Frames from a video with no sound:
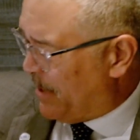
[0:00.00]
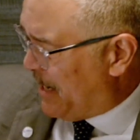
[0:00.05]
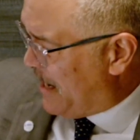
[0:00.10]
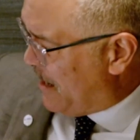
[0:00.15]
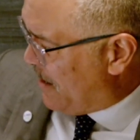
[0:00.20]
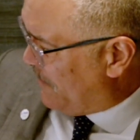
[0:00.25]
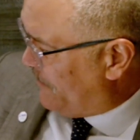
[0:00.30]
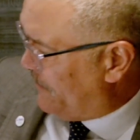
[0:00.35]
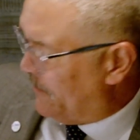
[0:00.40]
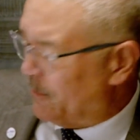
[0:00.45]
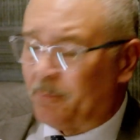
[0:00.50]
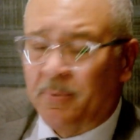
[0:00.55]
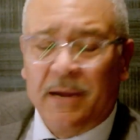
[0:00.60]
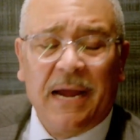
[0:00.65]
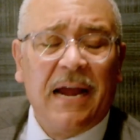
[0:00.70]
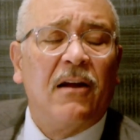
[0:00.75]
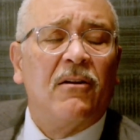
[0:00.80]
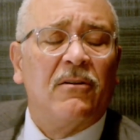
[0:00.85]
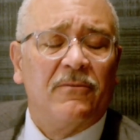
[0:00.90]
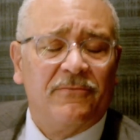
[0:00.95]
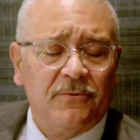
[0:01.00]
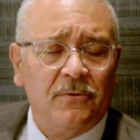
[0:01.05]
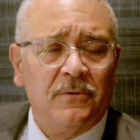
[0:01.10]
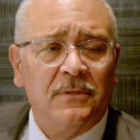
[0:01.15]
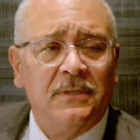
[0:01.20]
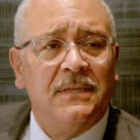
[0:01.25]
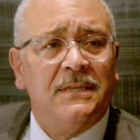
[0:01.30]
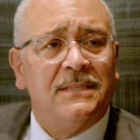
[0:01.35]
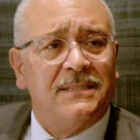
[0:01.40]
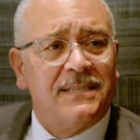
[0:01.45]
powerful
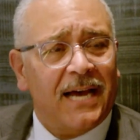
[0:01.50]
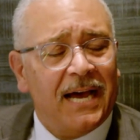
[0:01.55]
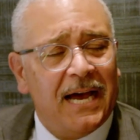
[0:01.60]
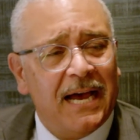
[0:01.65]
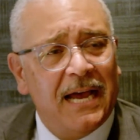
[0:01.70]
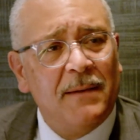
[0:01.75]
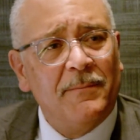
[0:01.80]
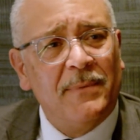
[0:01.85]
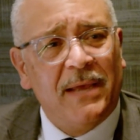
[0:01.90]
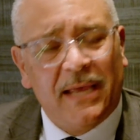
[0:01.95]
time.